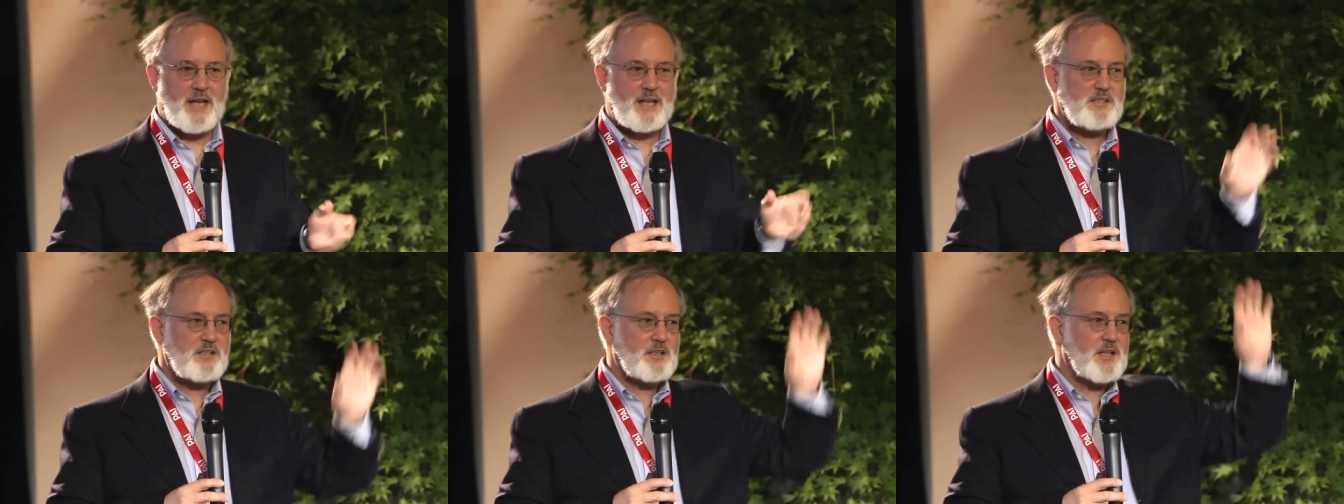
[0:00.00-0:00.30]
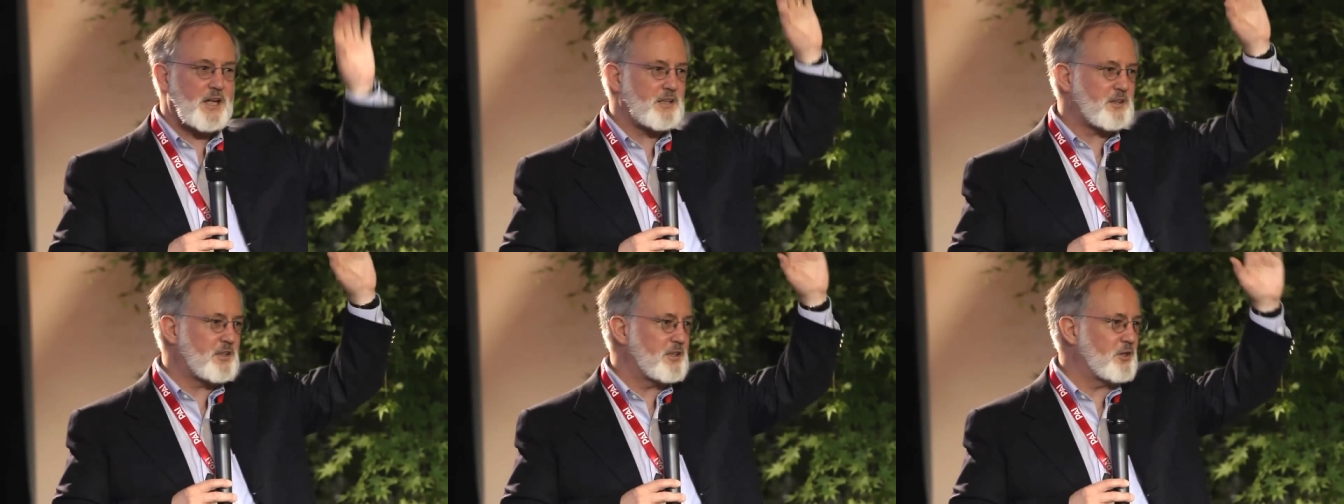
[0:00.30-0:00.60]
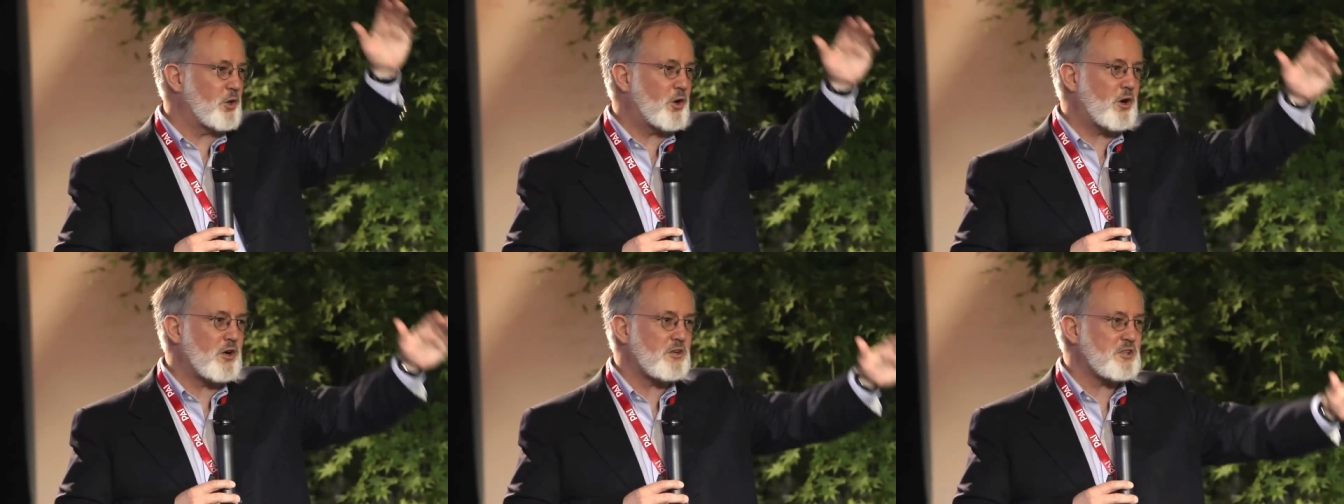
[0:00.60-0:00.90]
That's like
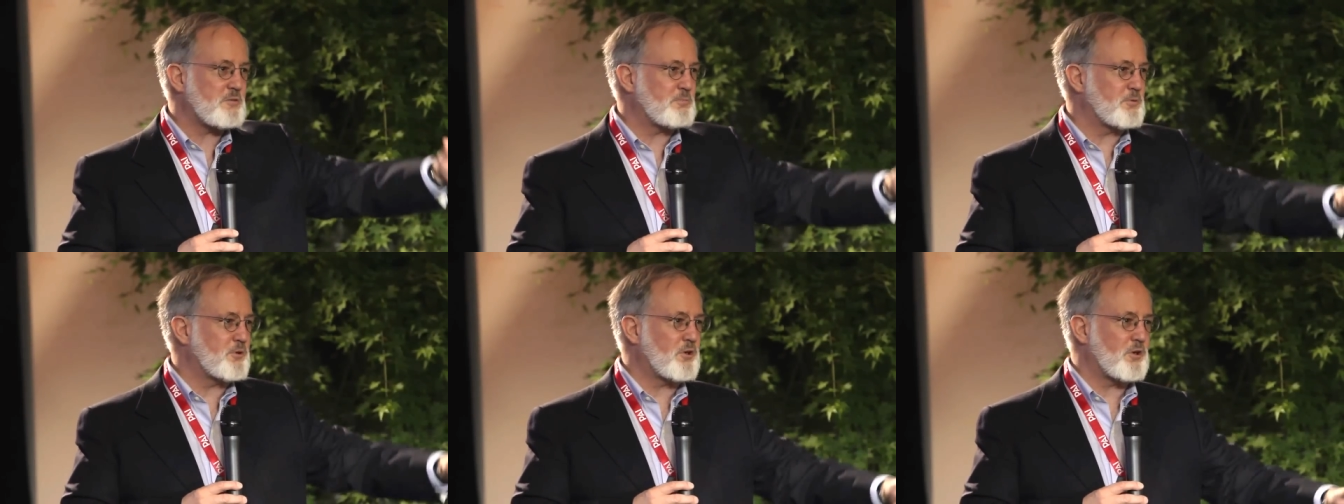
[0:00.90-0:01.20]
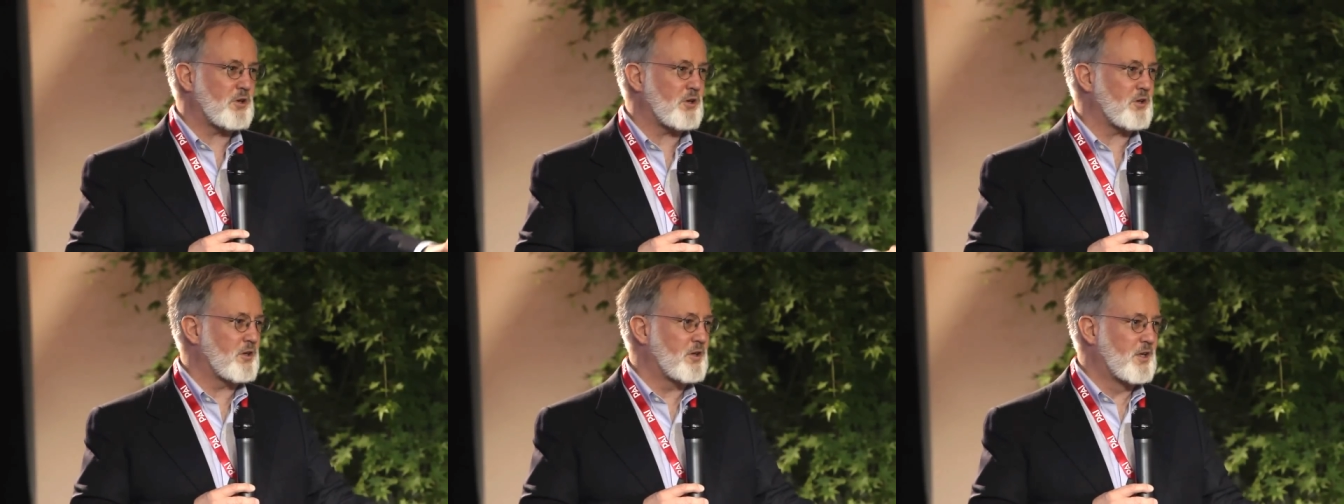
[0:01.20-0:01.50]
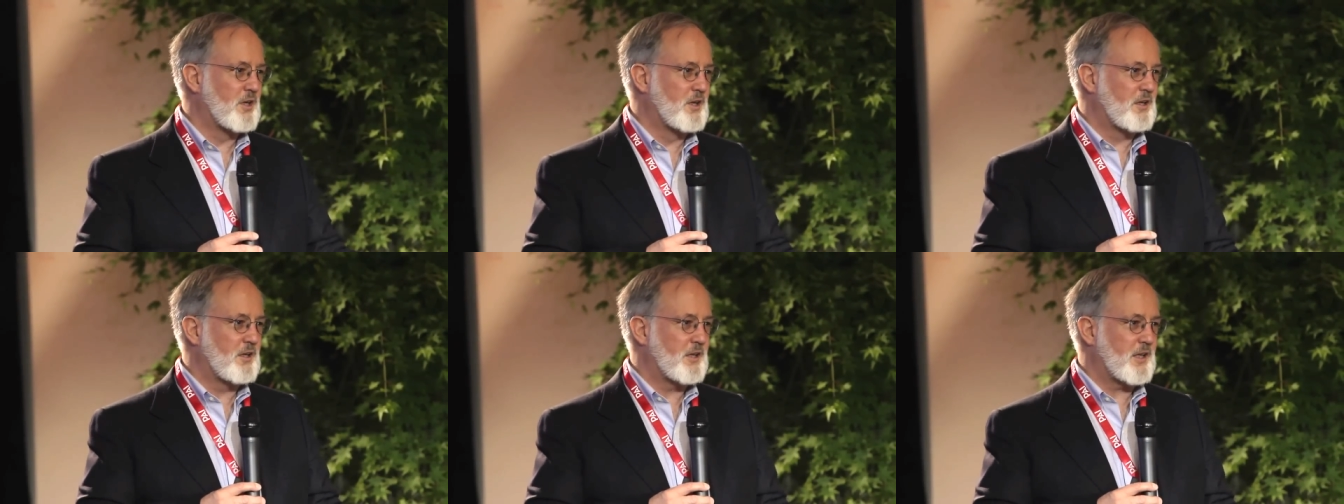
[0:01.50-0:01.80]
the long spur
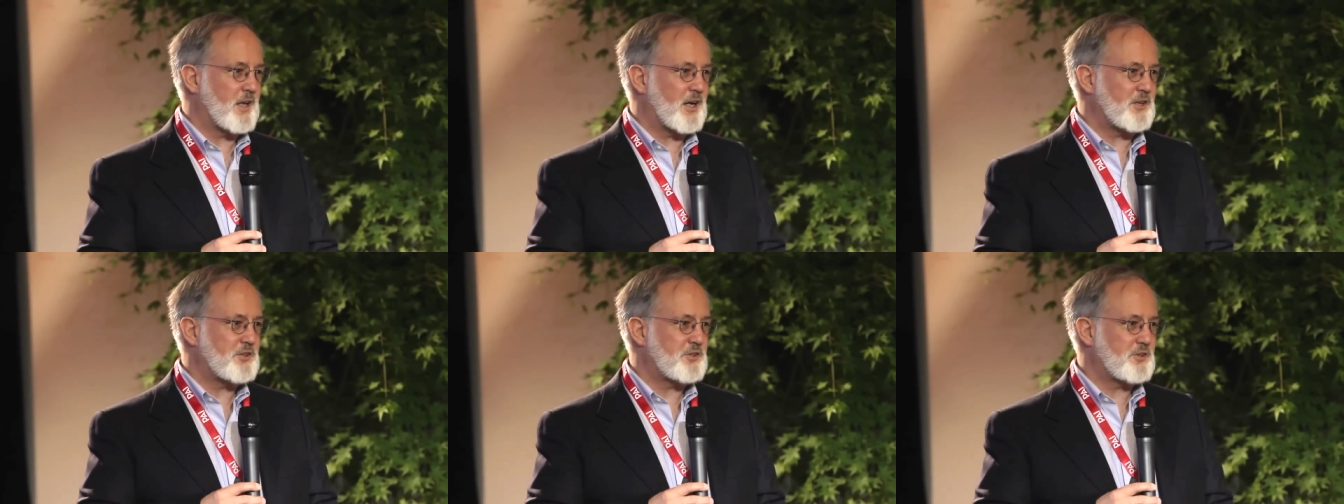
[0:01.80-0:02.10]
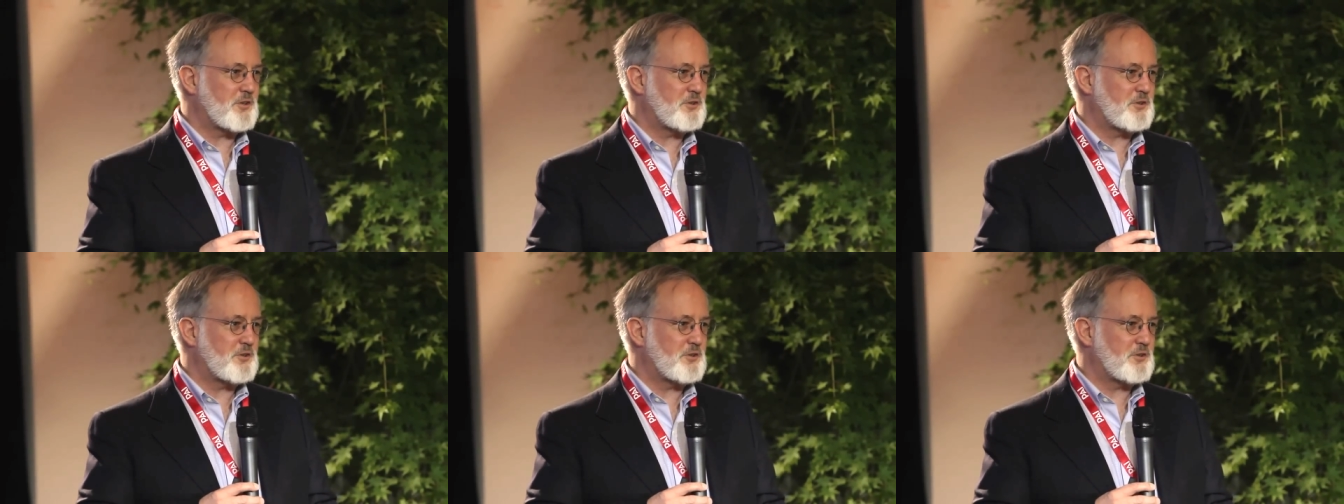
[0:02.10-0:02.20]
that I